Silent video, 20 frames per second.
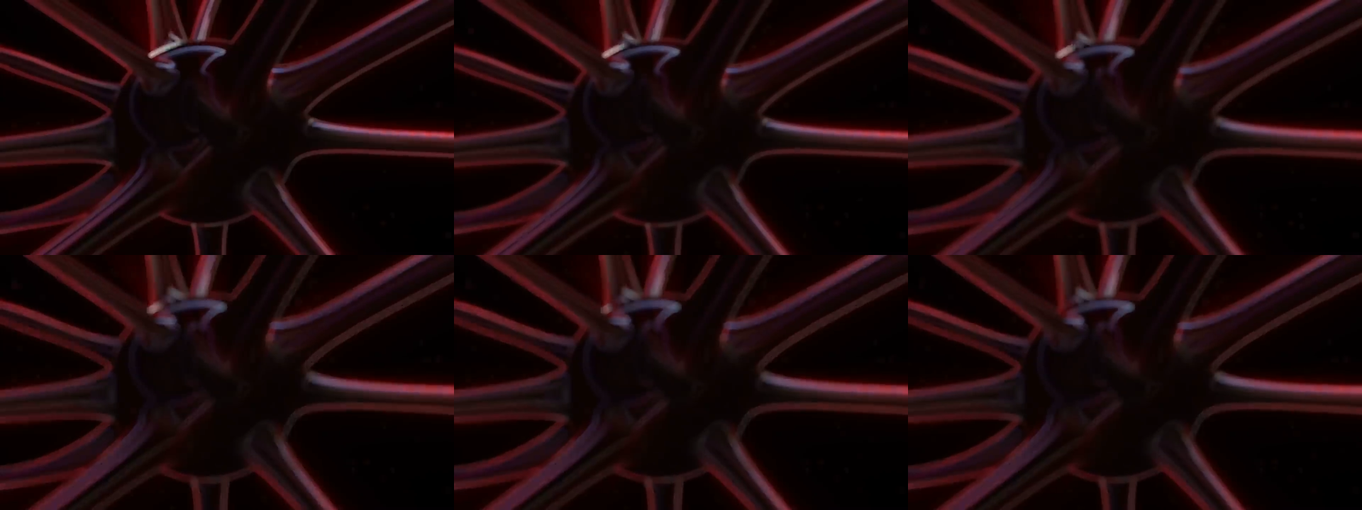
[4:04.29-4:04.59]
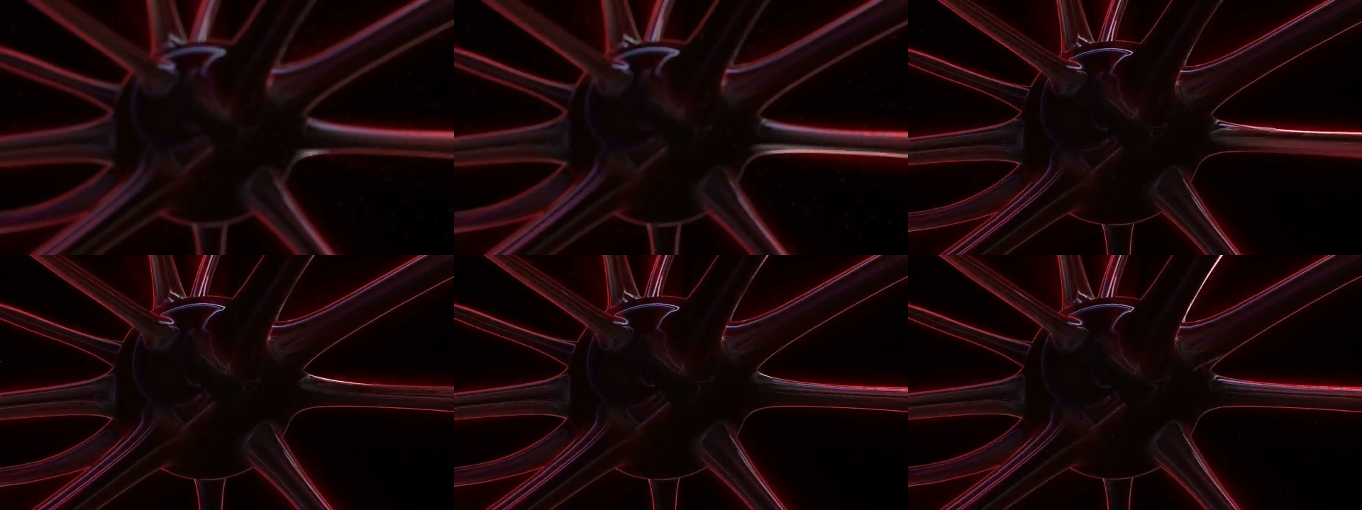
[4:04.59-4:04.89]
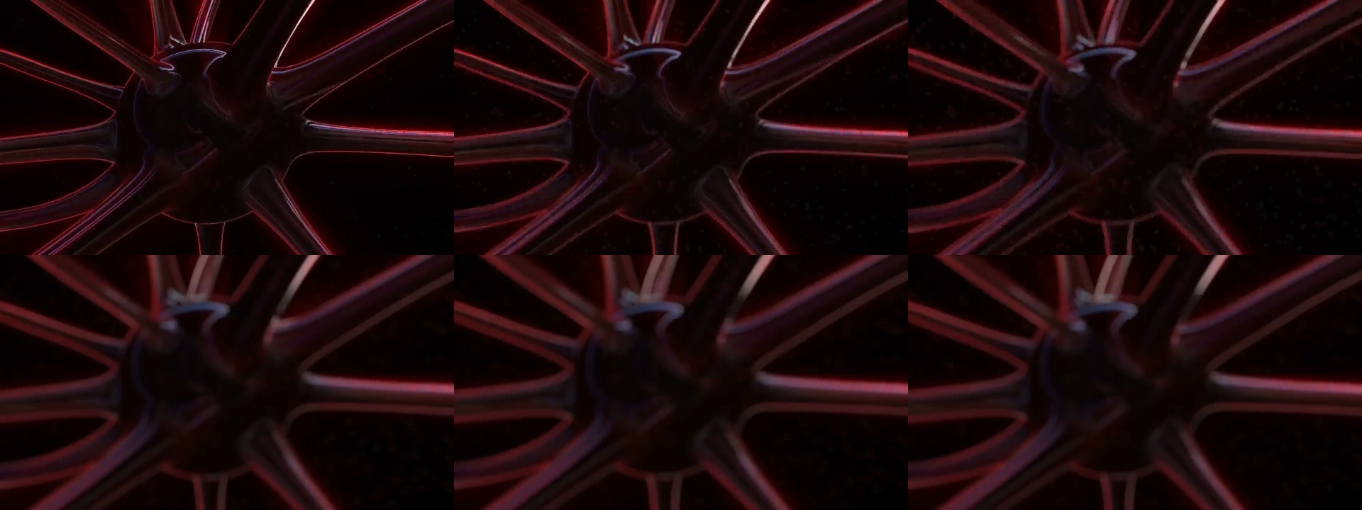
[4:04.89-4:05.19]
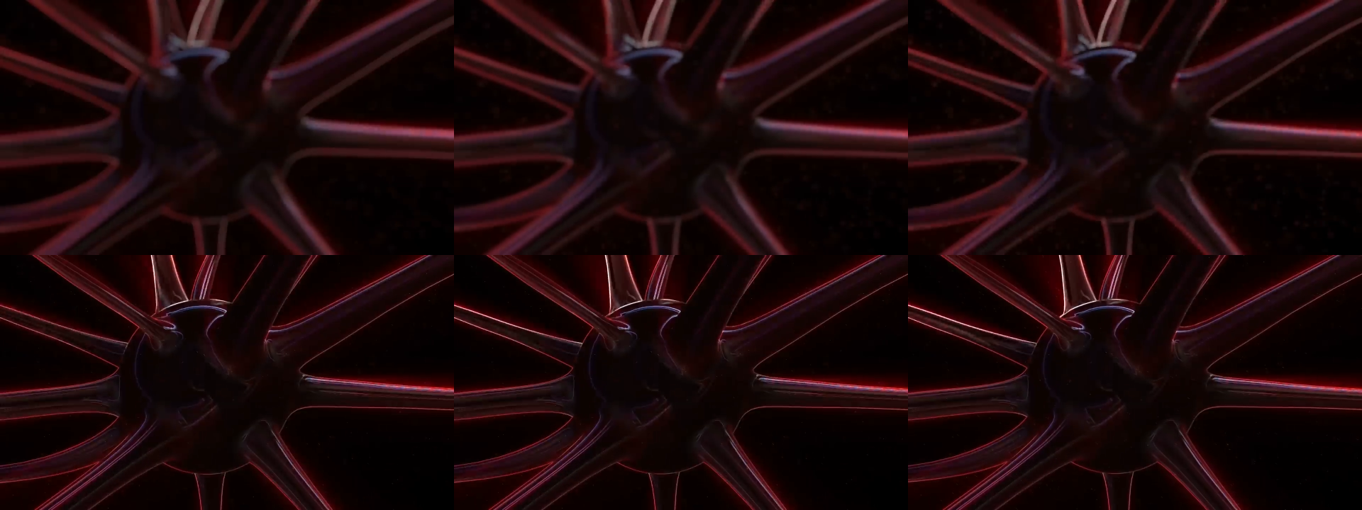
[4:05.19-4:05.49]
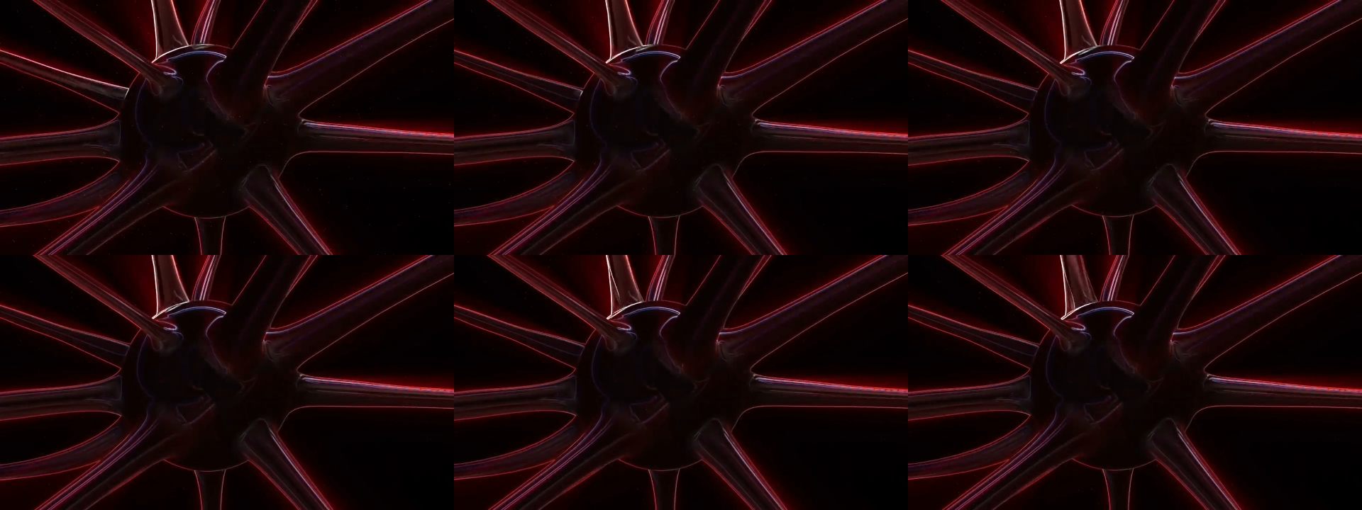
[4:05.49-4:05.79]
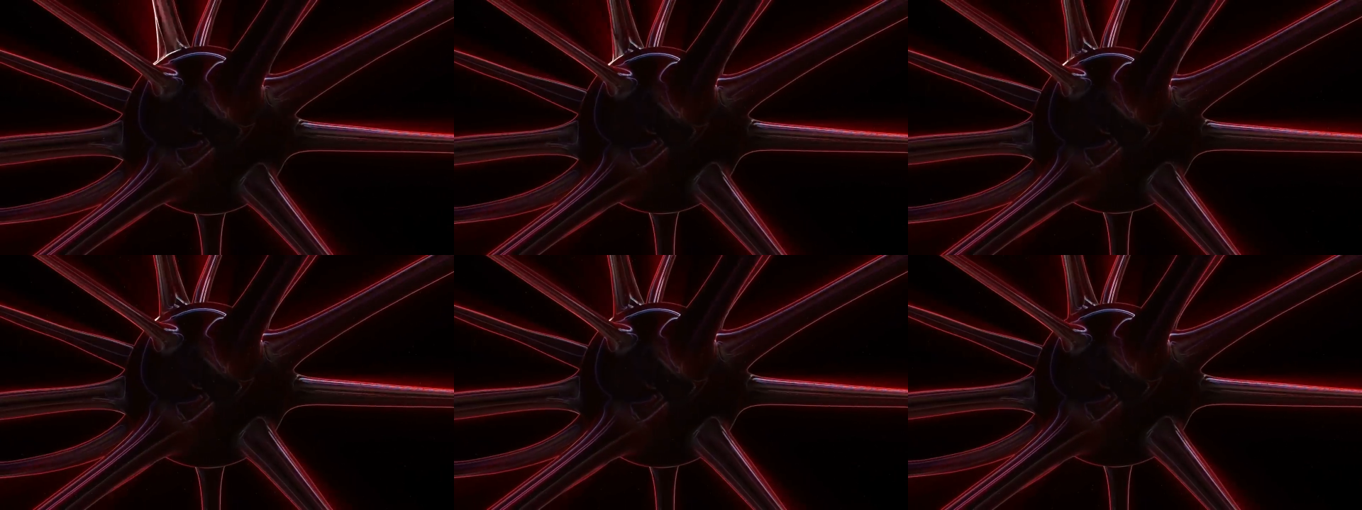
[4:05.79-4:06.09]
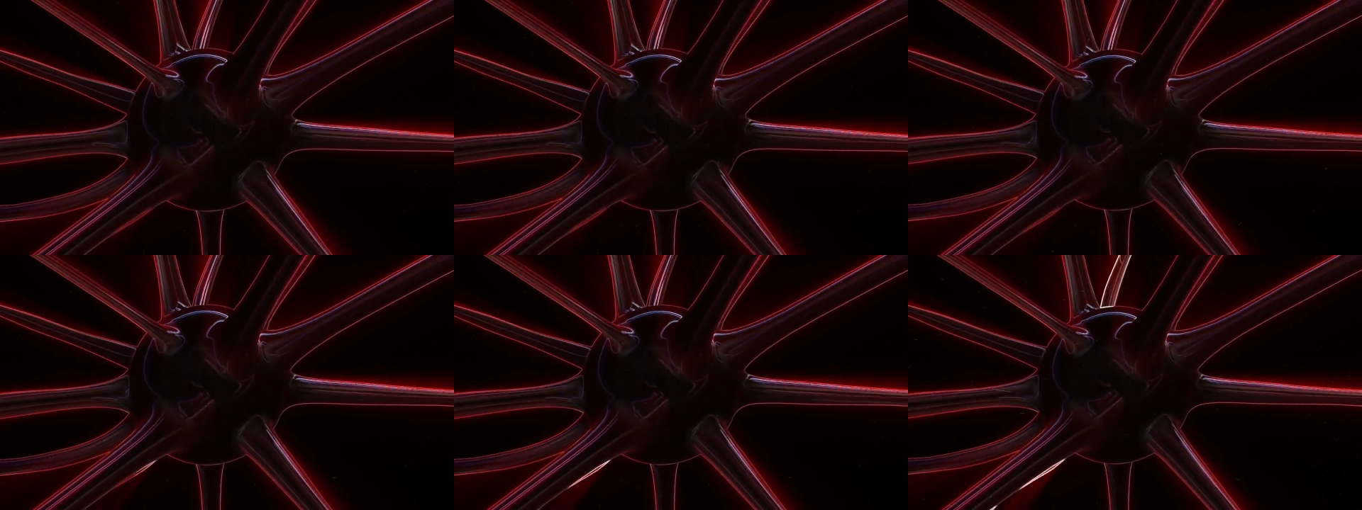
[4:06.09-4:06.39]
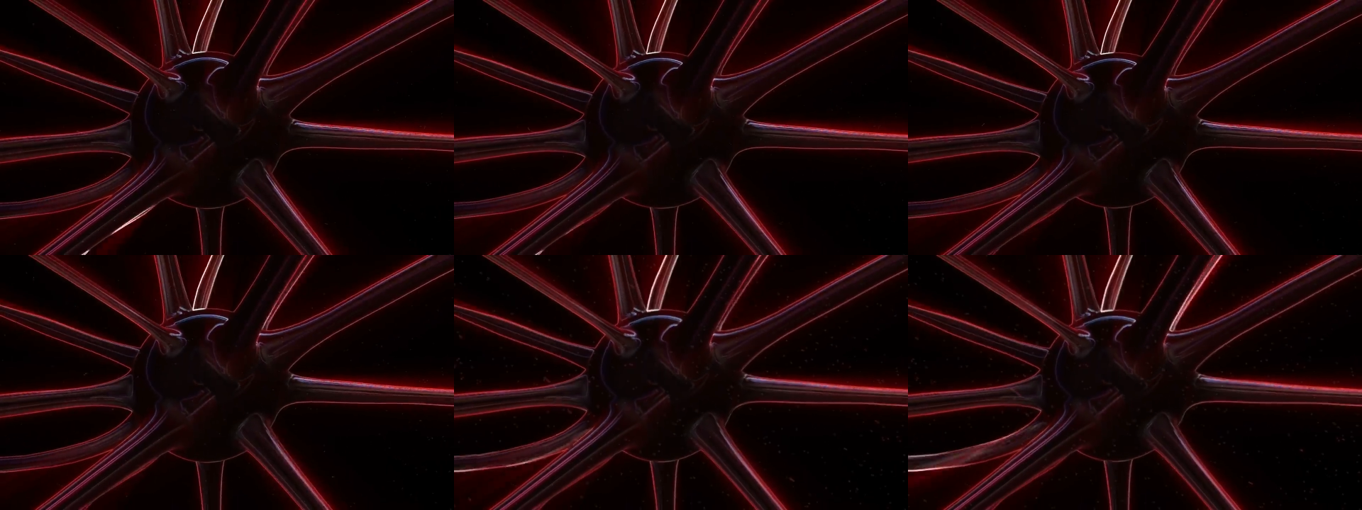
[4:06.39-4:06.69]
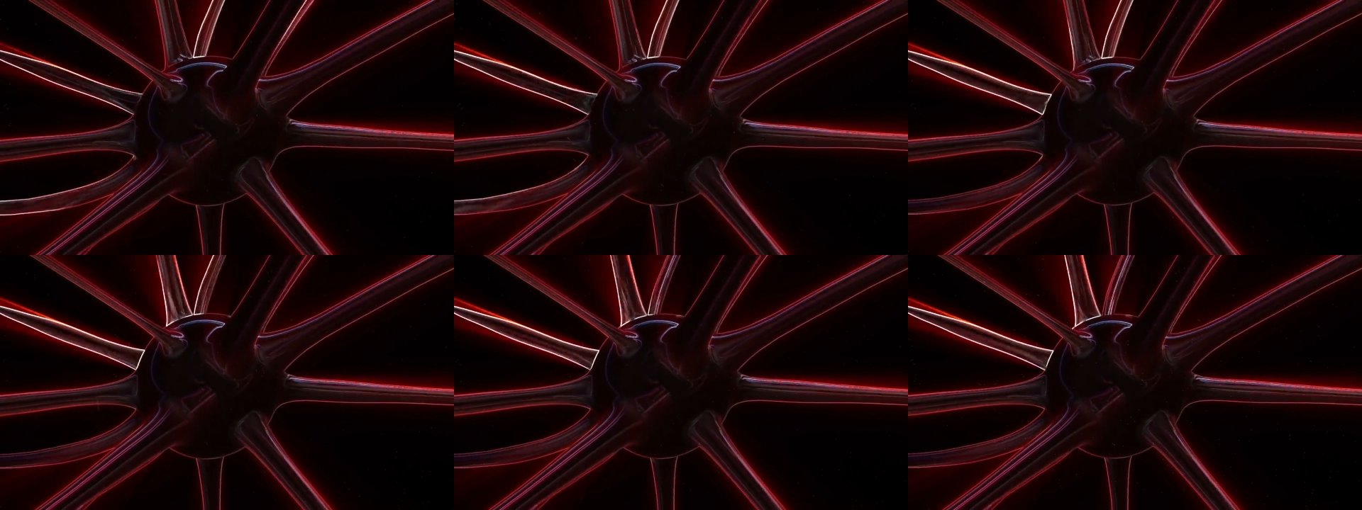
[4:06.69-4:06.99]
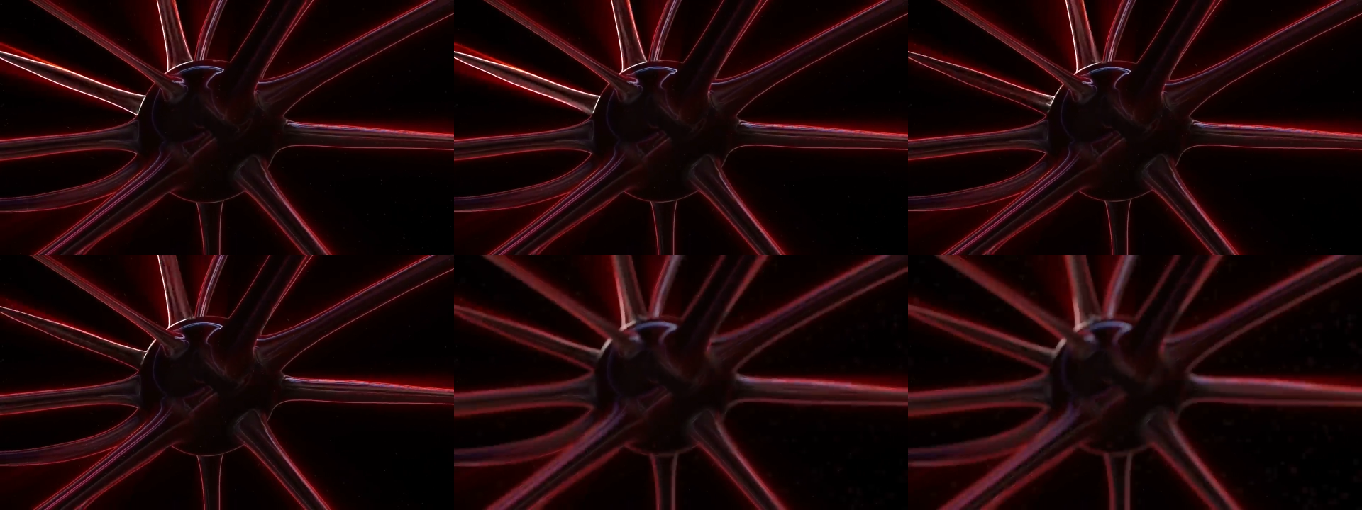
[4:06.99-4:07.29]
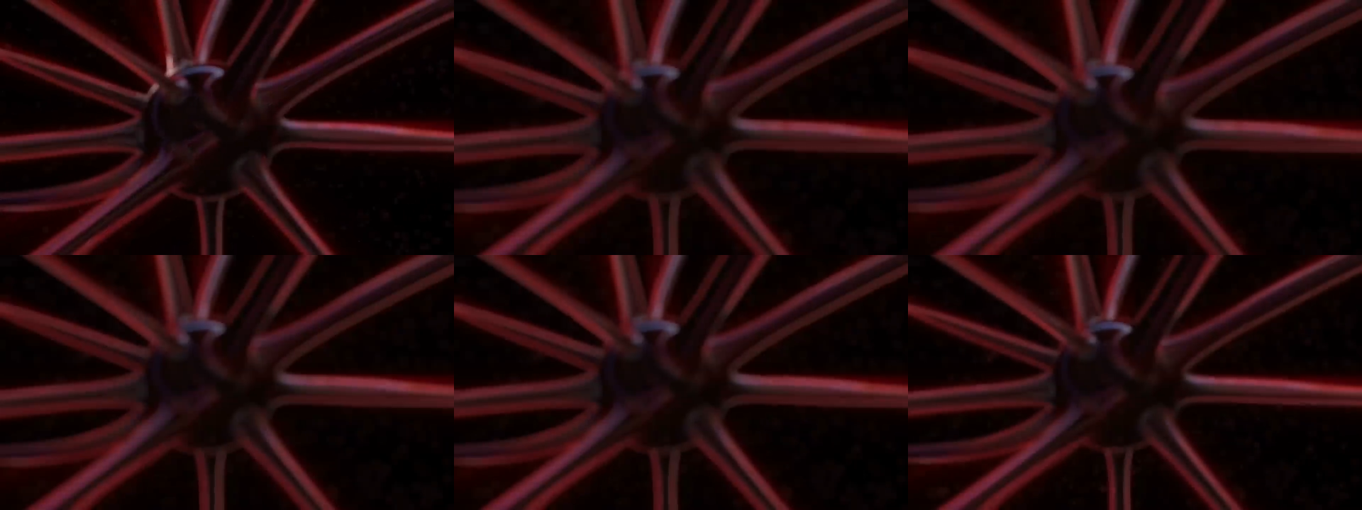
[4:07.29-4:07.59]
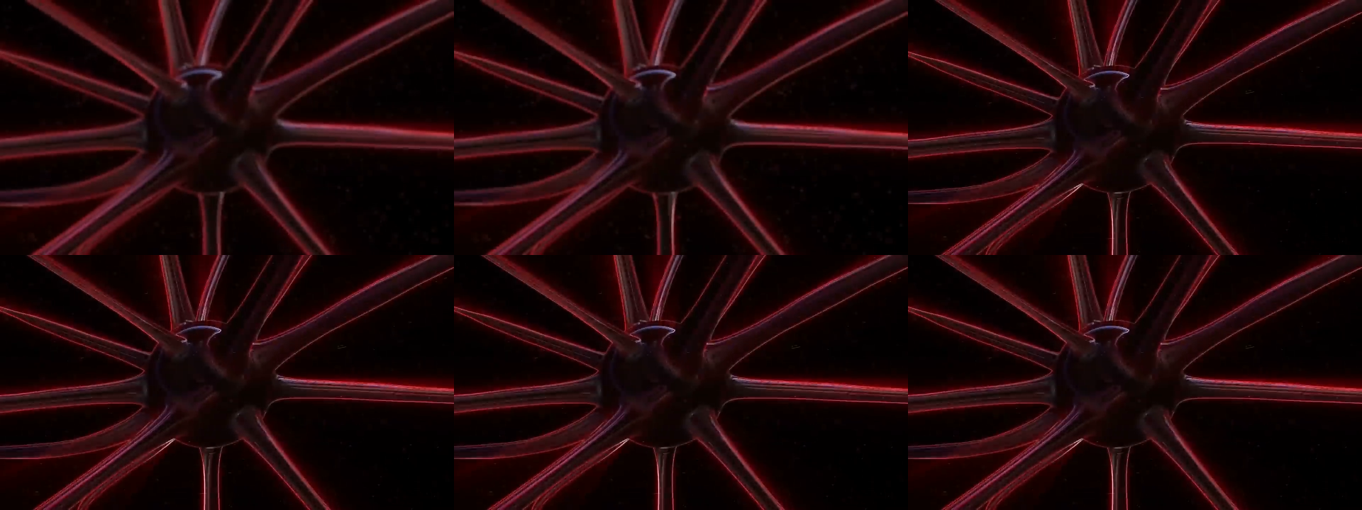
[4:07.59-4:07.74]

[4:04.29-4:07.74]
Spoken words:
Nobody's mouth can be seen.